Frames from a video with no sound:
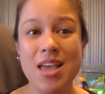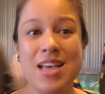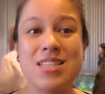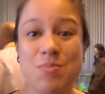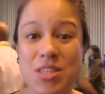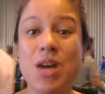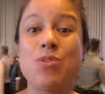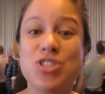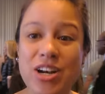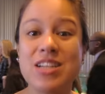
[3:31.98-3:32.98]
is something that
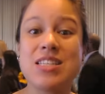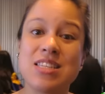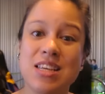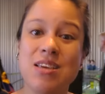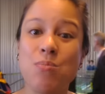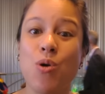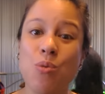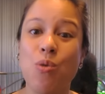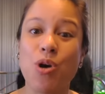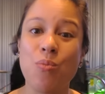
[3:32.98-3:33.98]
we're starting to see more
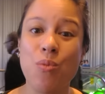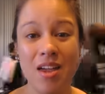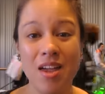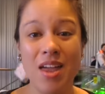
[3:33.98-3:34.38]
and more and more.